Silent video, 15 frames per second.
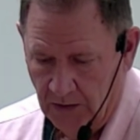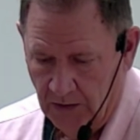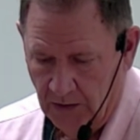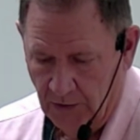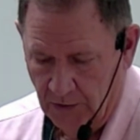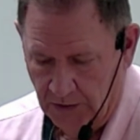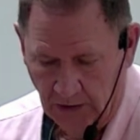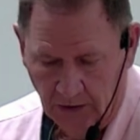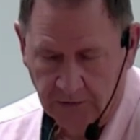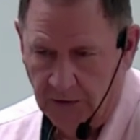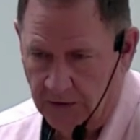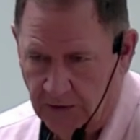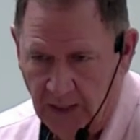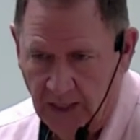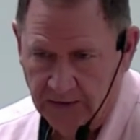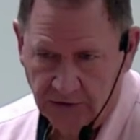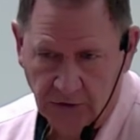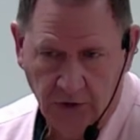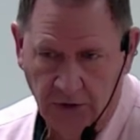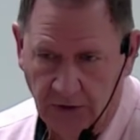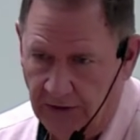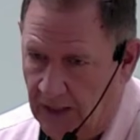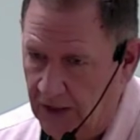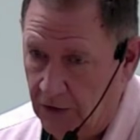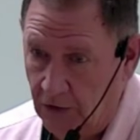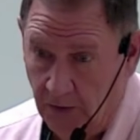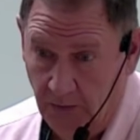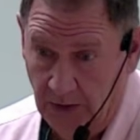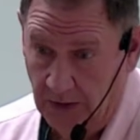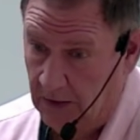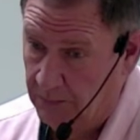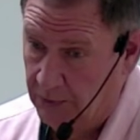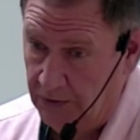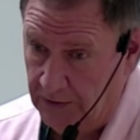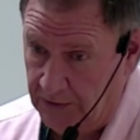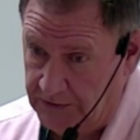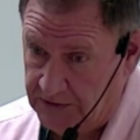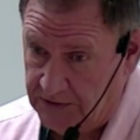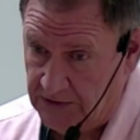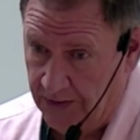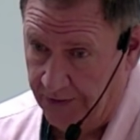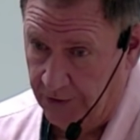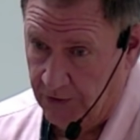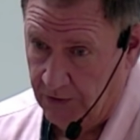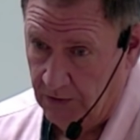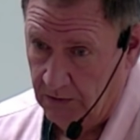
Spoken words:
your Celtic knot's not going to be completely centered.